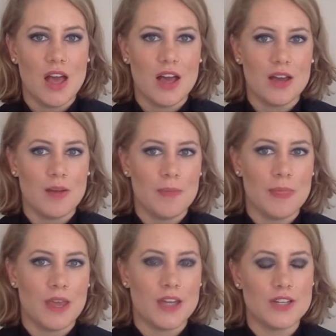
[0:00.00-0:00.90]

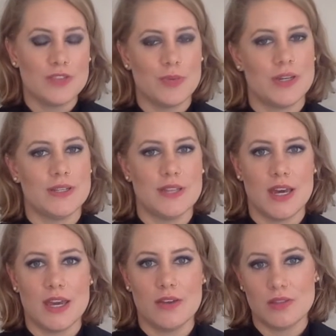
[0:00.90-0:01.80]
I just want to
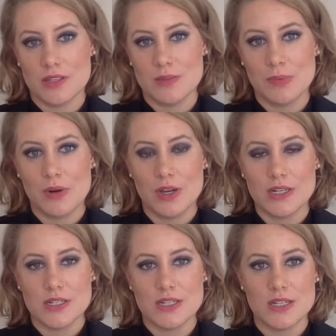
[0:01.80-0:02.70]
say on this
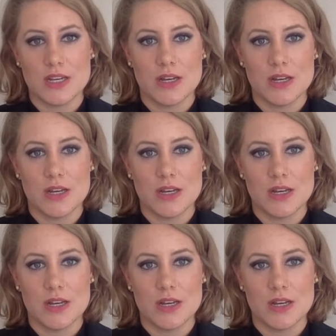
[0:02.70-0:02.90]
point,